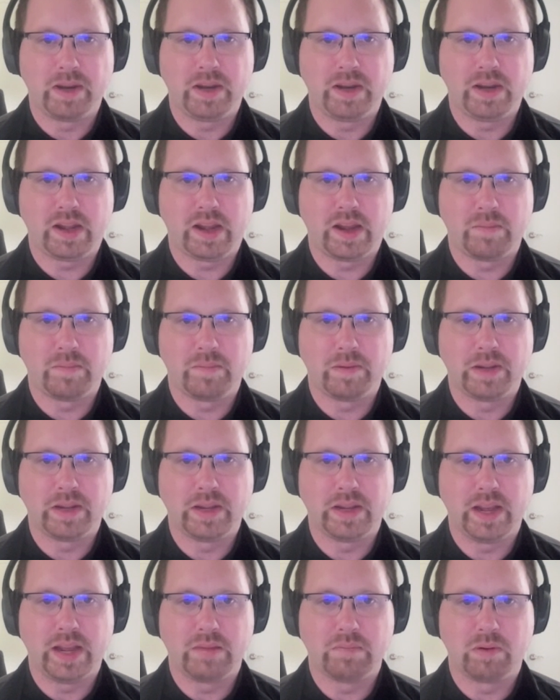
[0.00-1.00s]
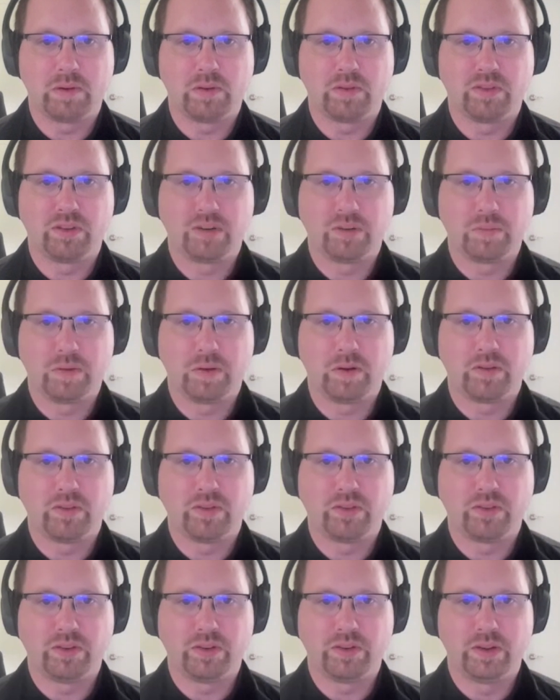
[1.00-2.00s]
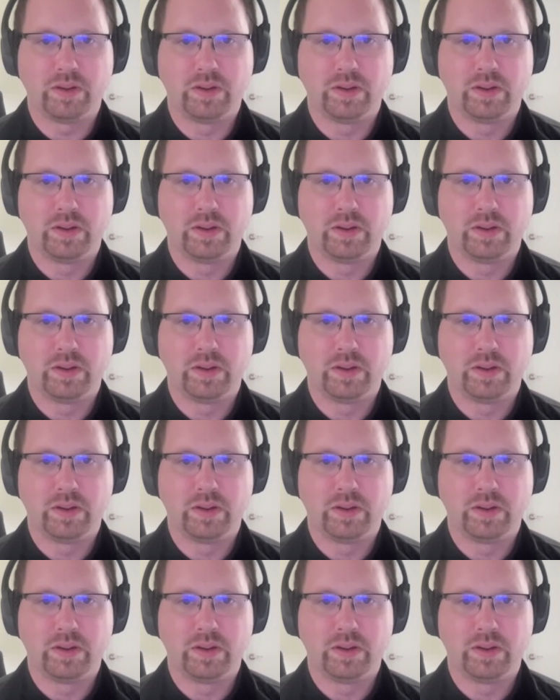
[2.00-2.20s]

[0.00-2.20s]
to company and person to person.